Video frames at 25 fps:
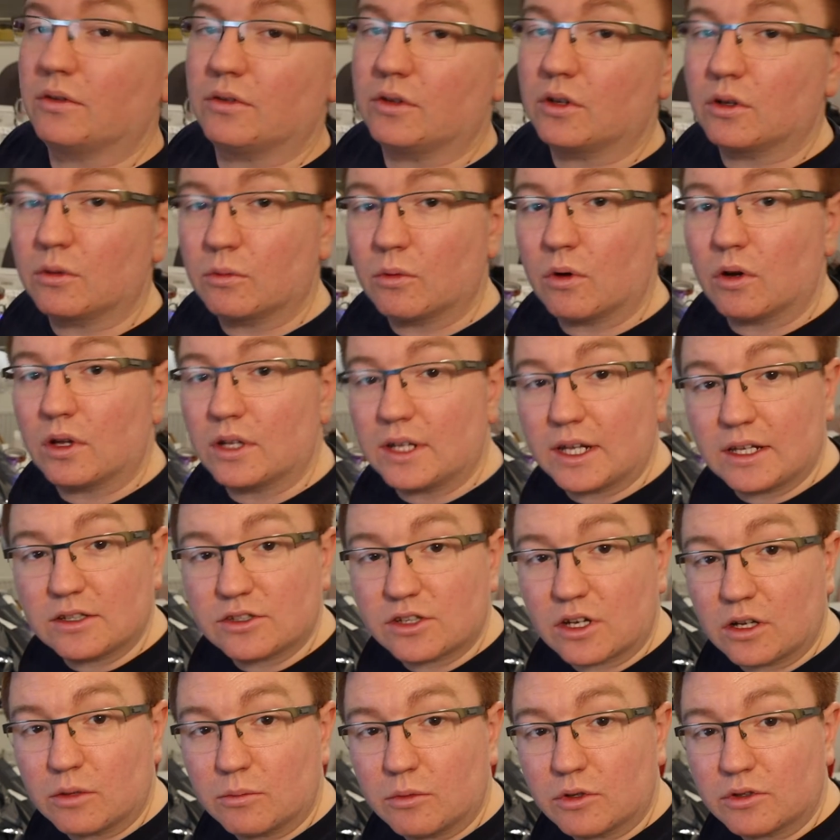you don't know what an
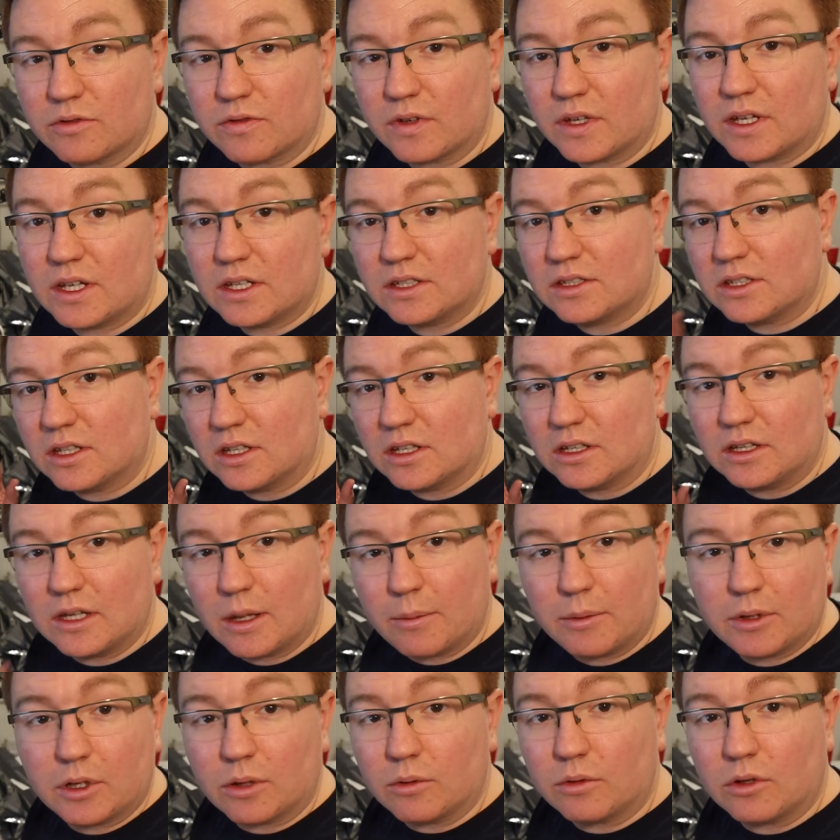N-channel MOSFET is,
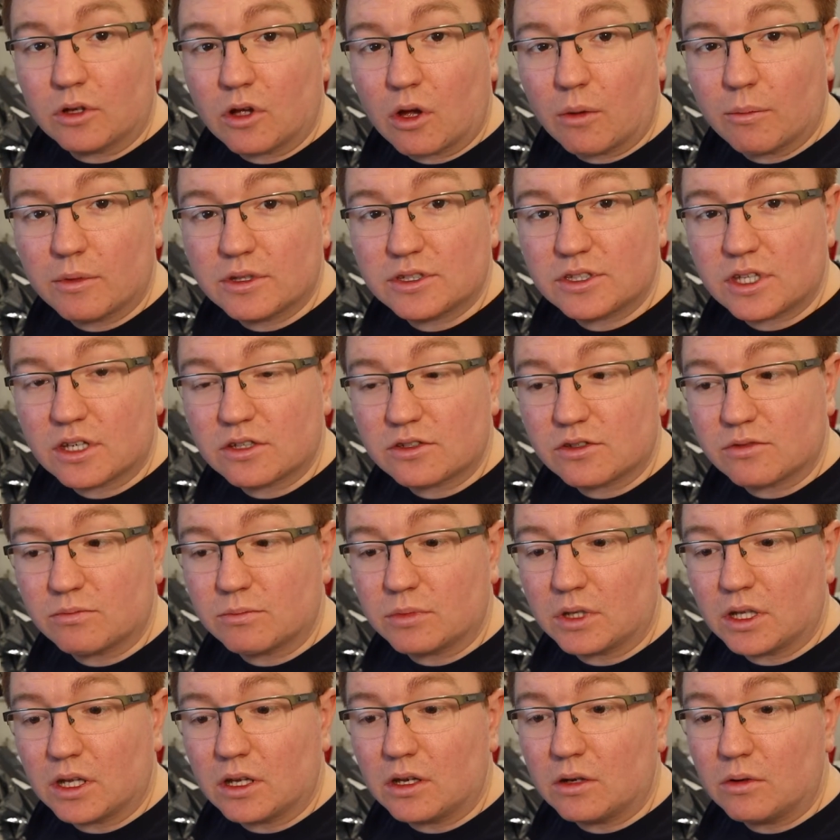let me know in the comment
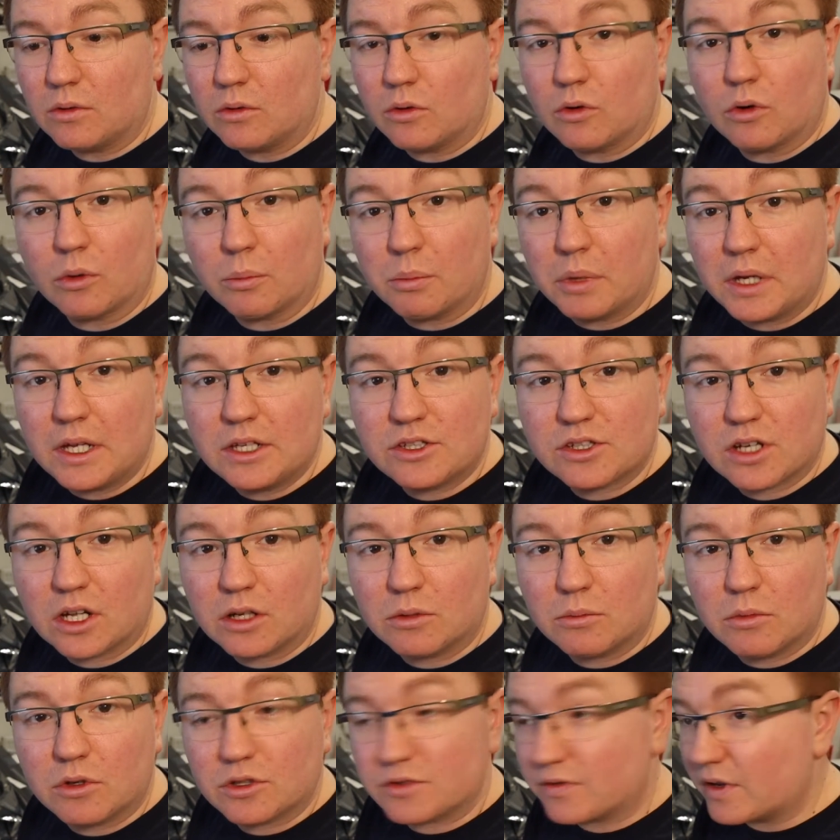section below, or a
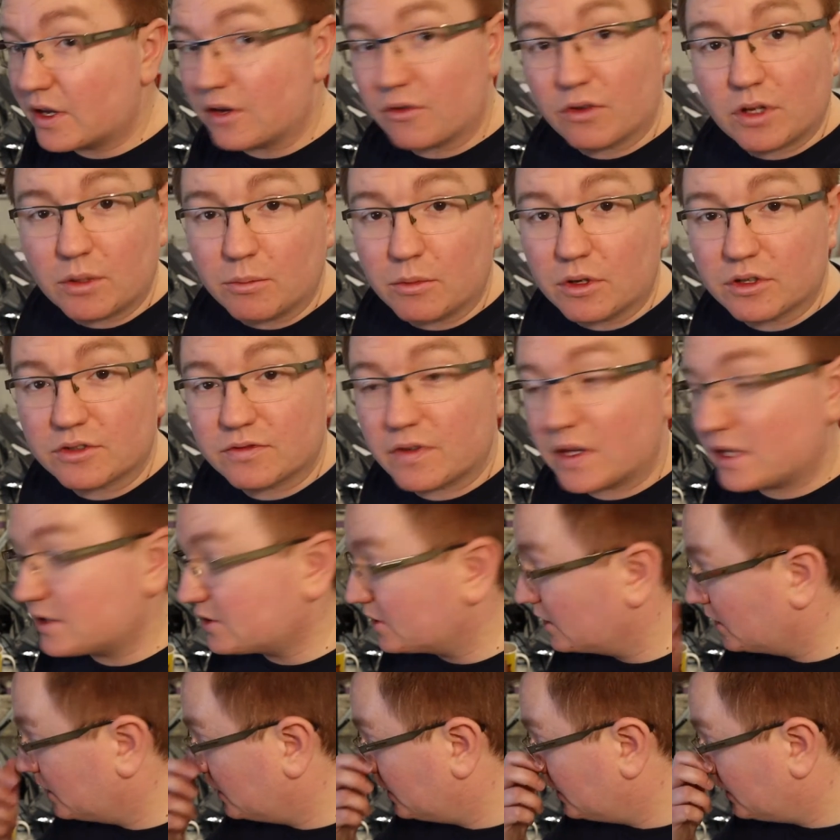P-channel MOSFET or any
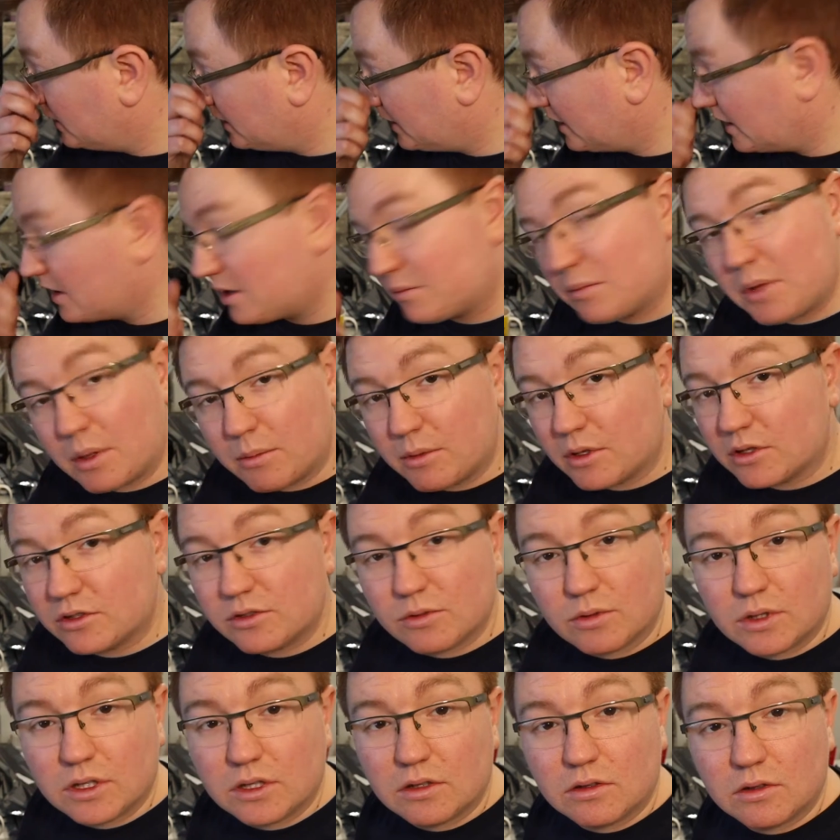MOSFET, and maybe I'll
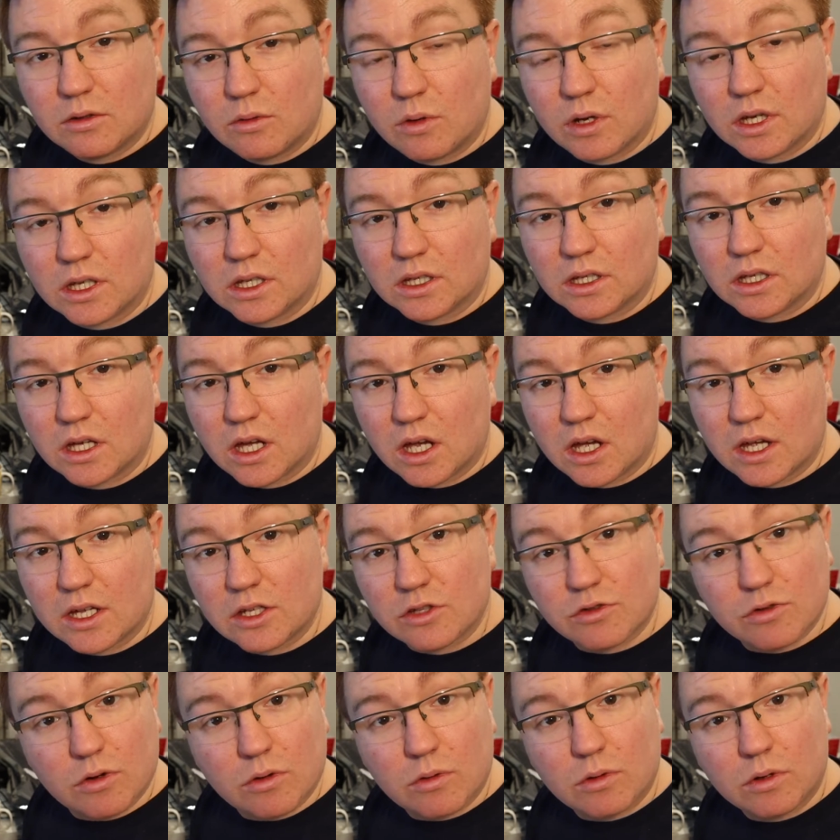do a little quick
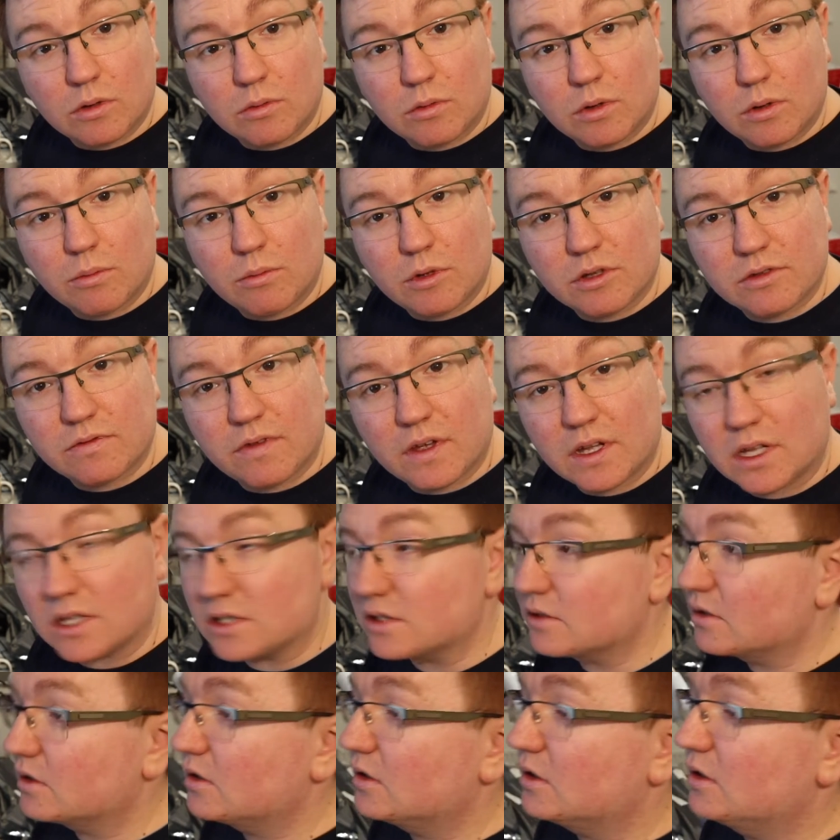intro on what a MOSFET
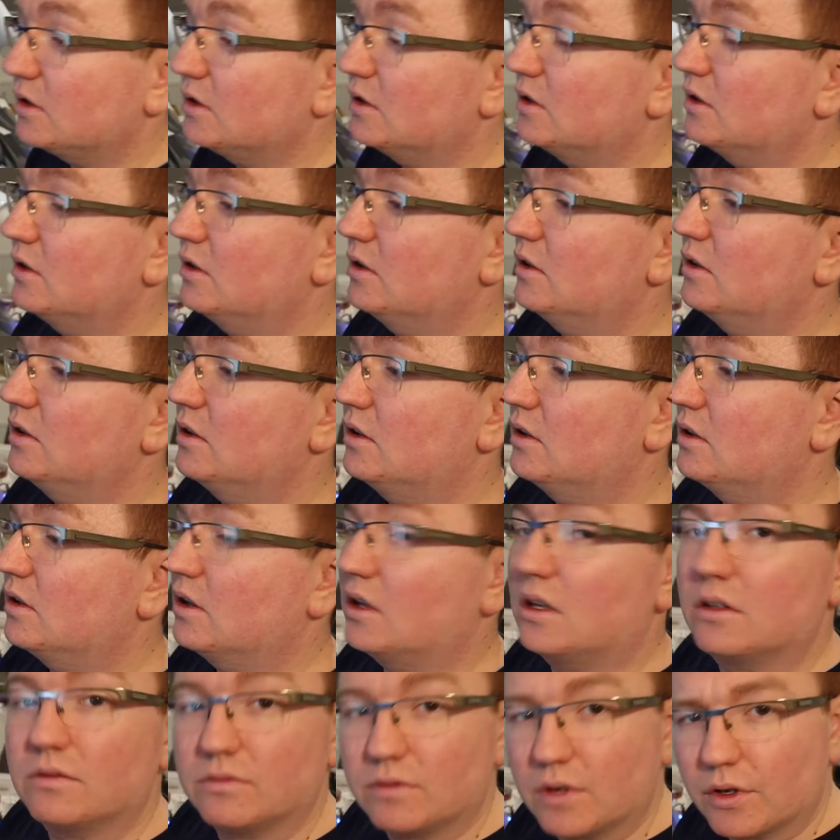is.
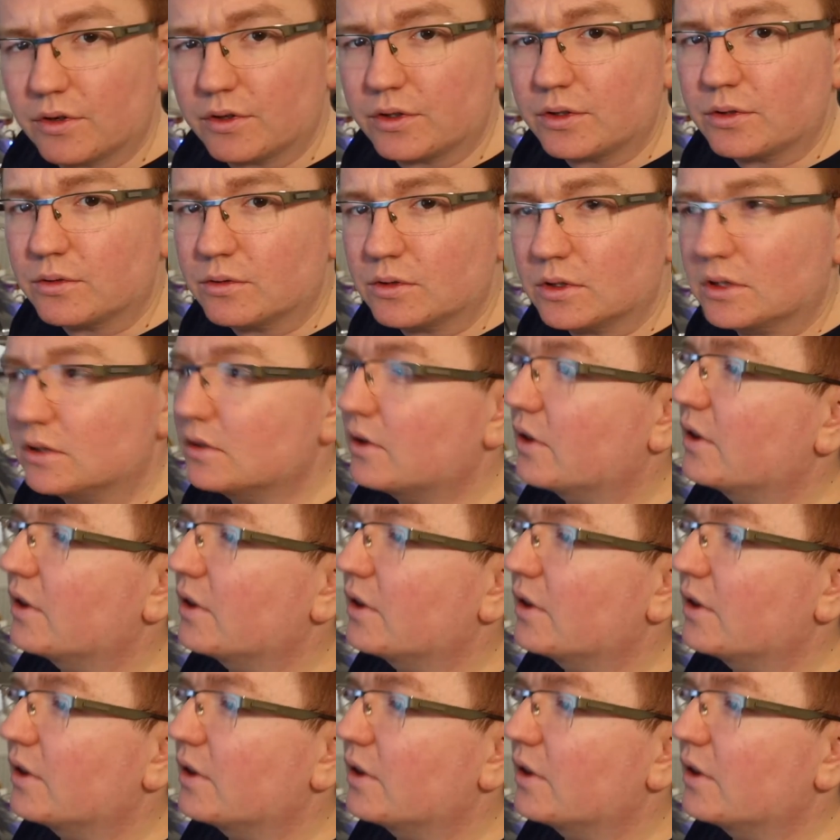Very cool little